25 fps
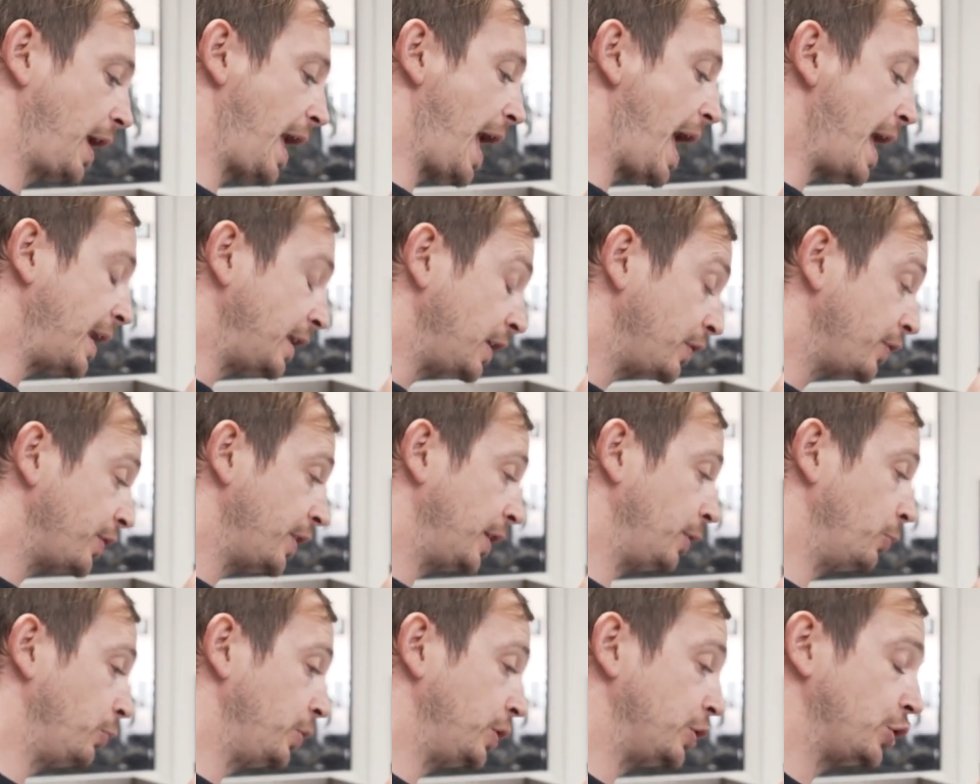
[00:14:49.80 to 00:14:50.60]

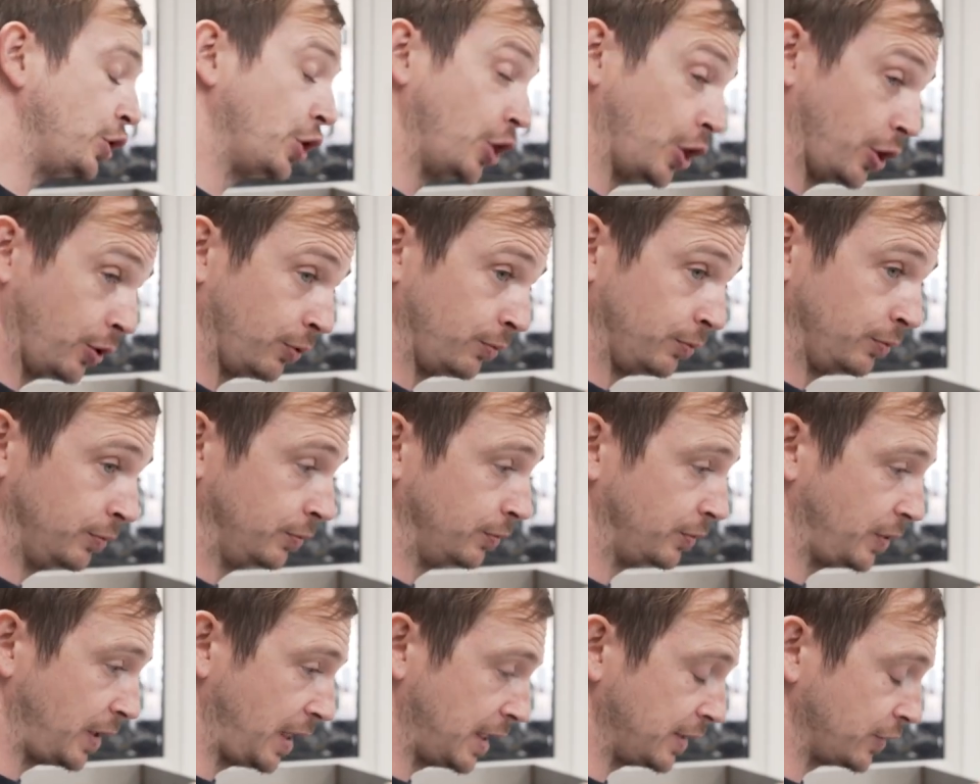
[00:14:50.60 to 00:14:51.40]
Anything we tune
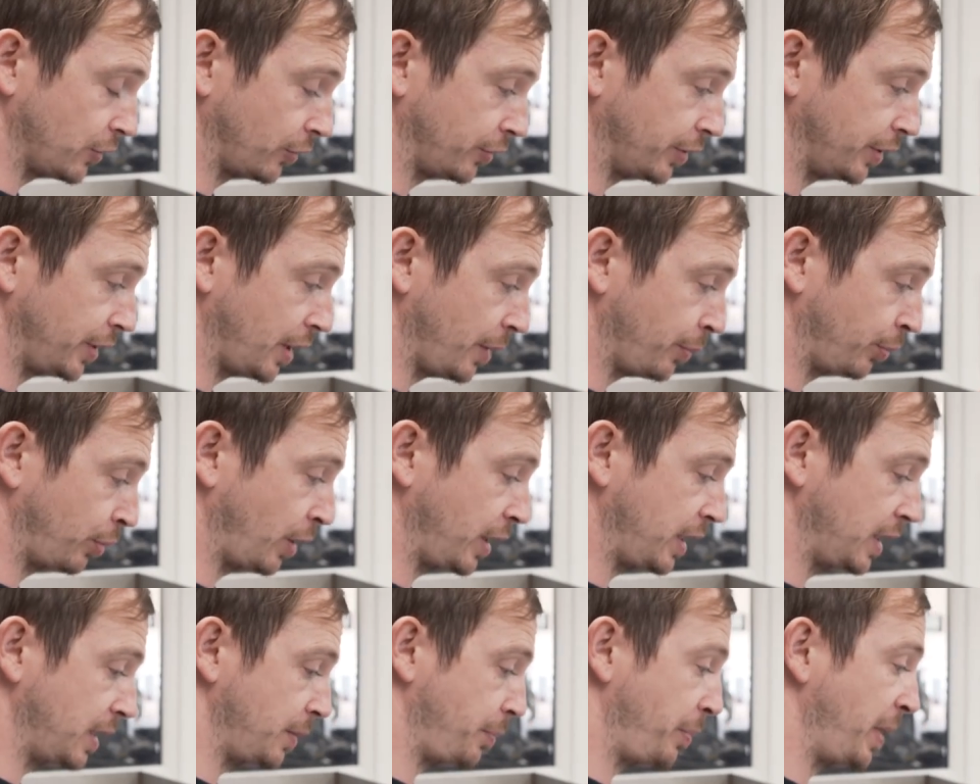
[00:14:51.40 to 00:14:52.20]
is on an
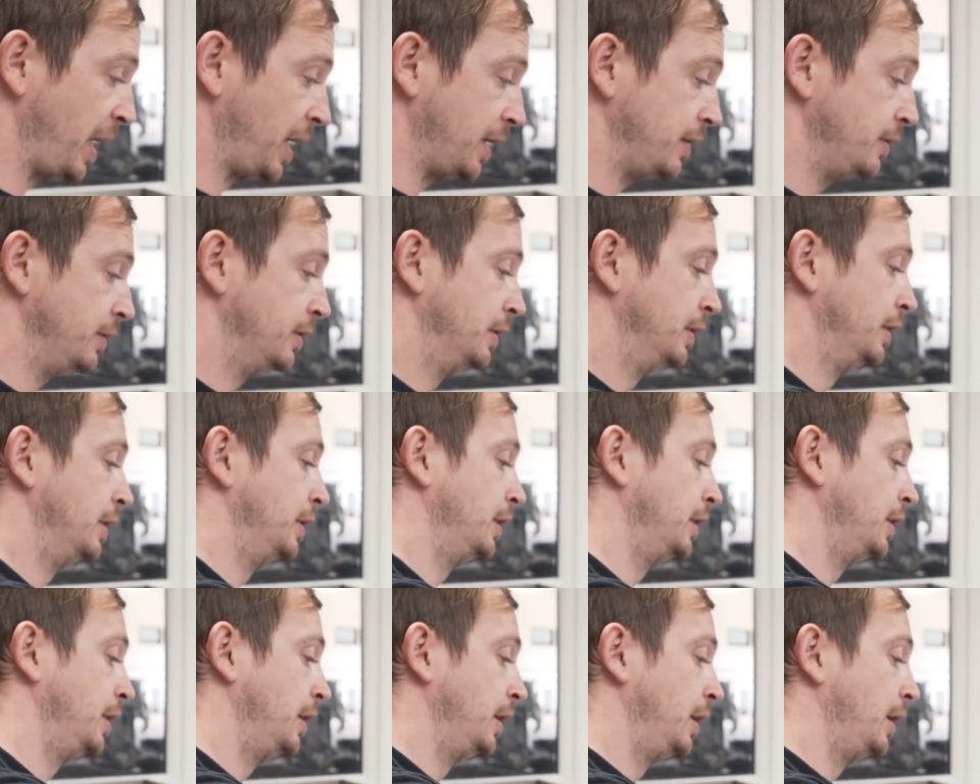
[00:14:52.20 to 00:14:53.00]
uprated pin,
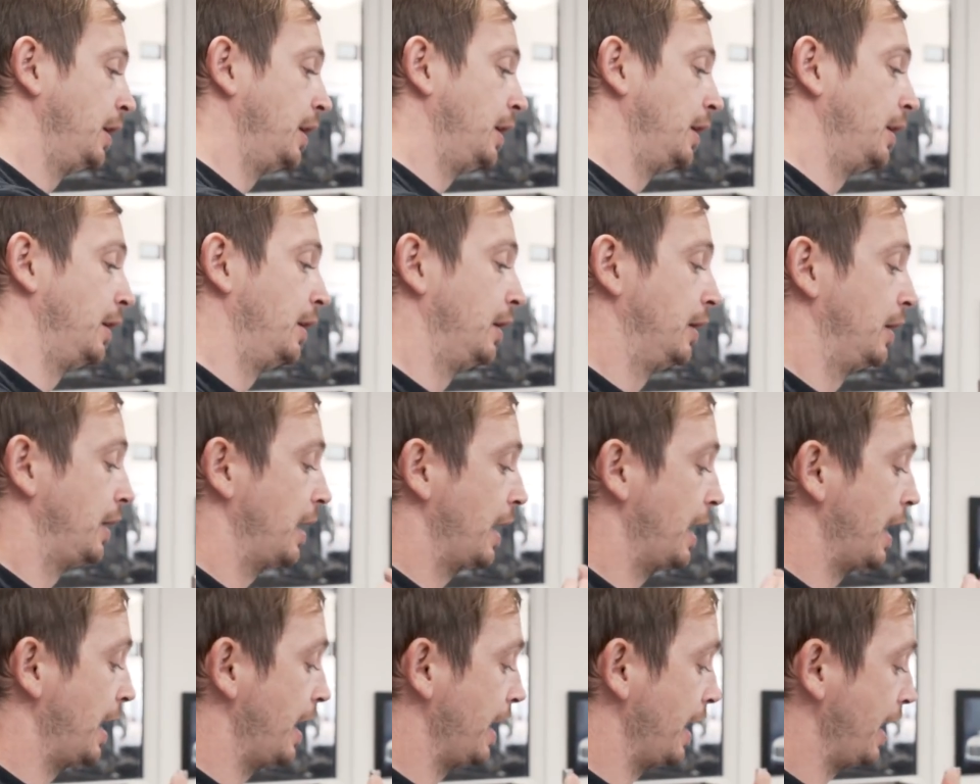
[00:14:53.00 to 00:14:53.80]

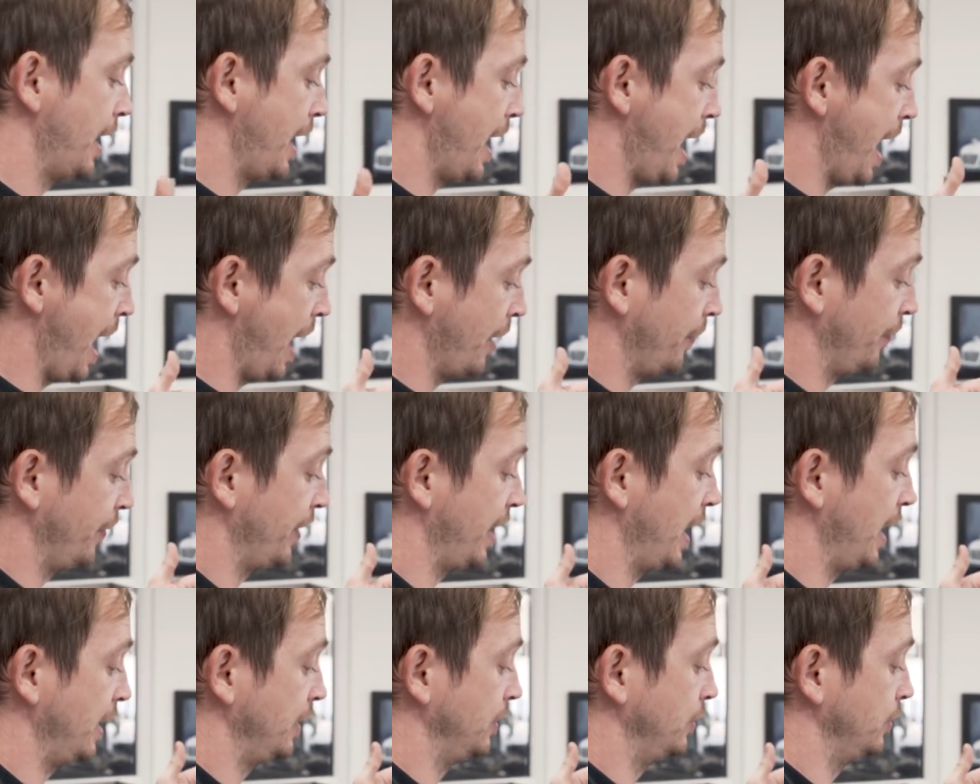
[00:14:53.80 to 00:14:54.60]
and
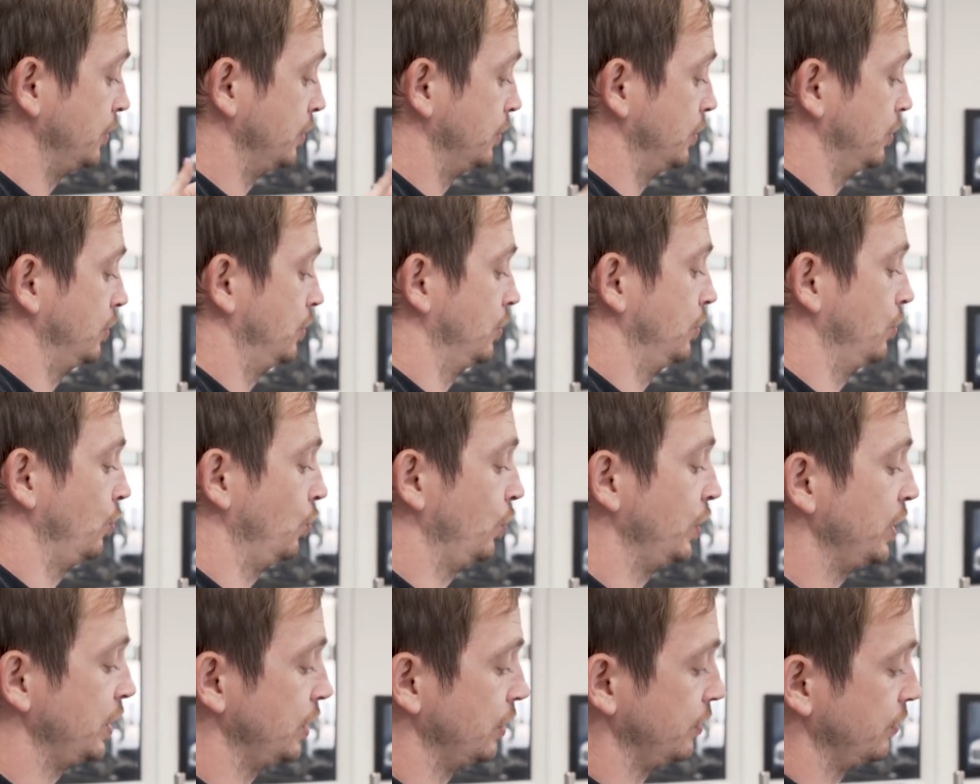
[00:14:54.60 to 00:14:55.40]
then
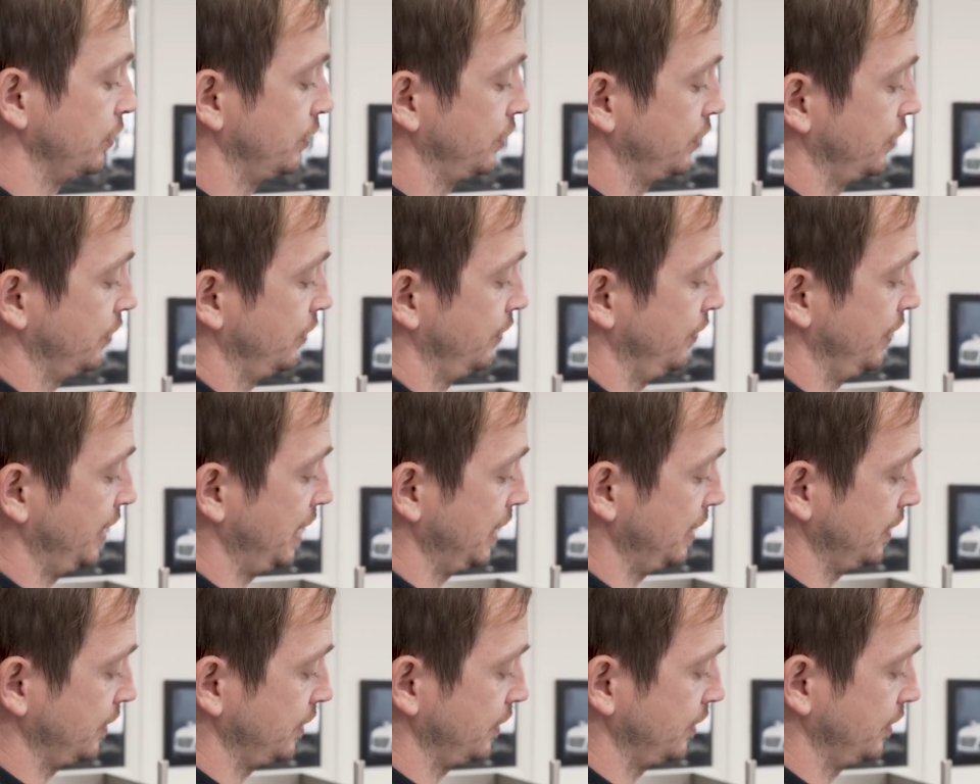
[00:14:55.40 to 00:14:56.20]
we use
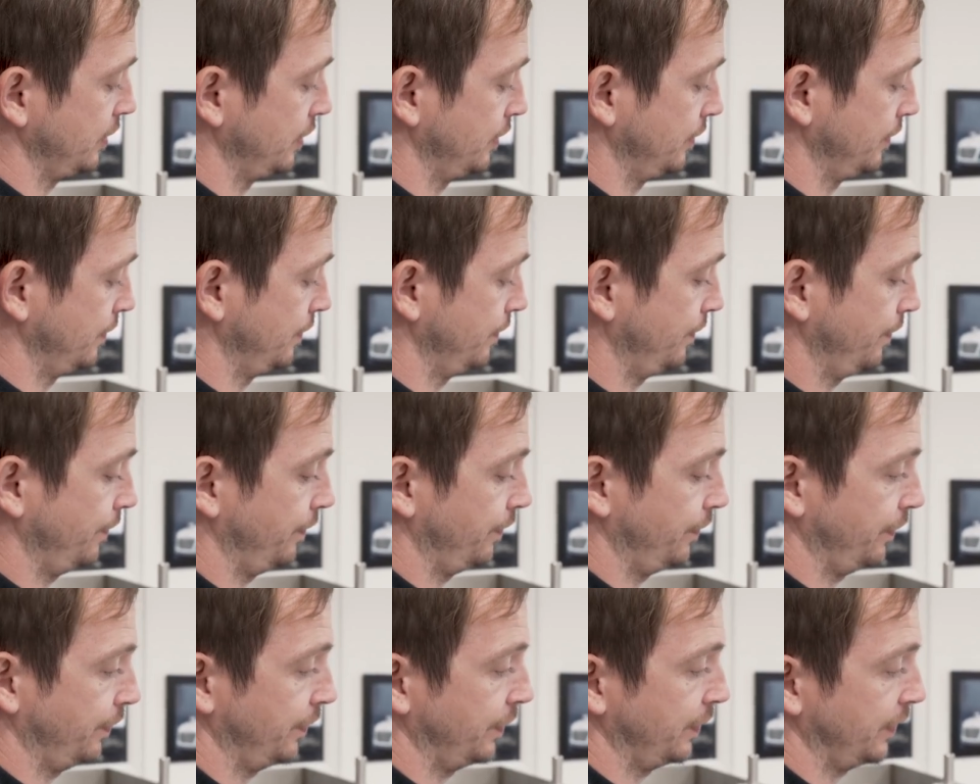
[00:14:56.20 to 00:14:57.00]
these.
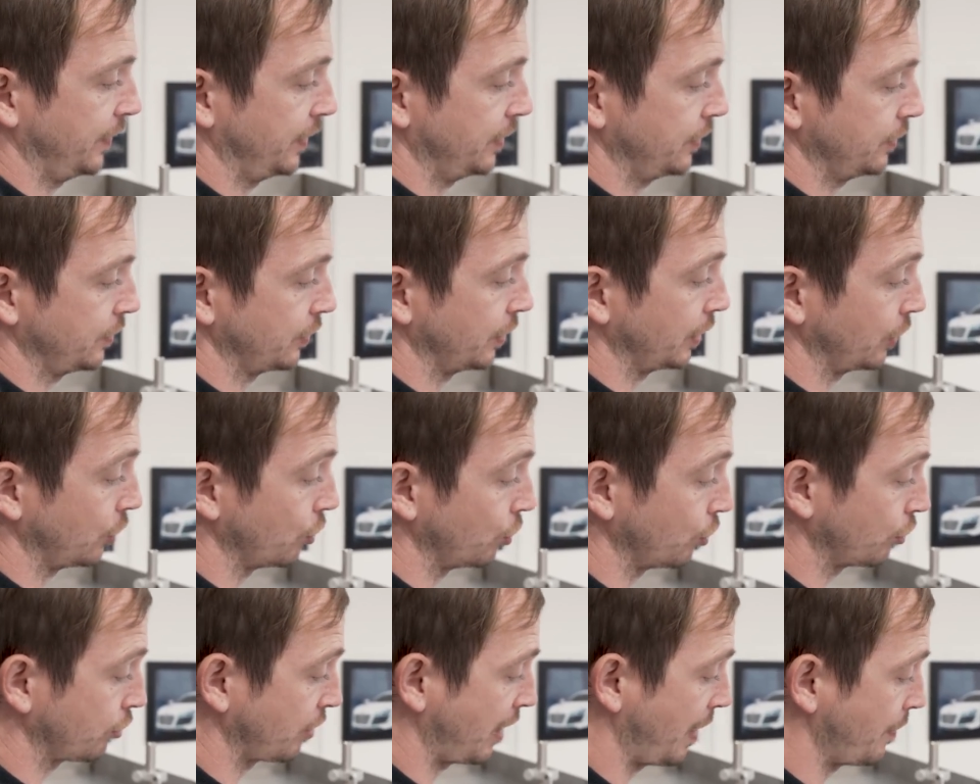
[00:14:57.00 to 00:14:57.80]
So they're
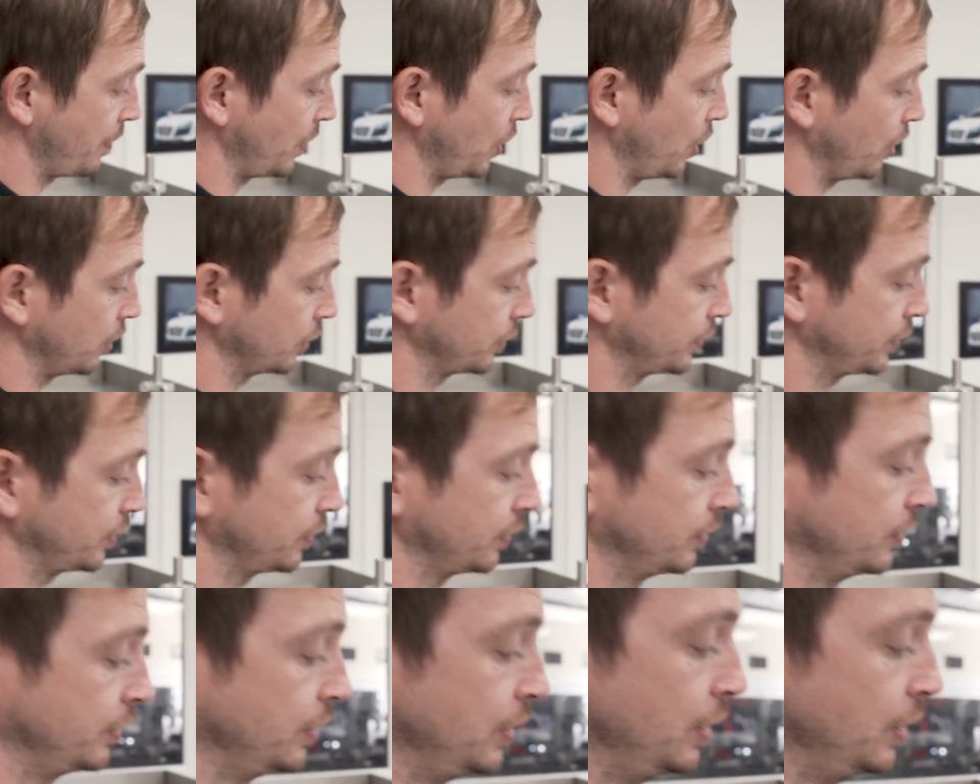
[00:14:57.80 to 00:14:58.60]
called cram locks.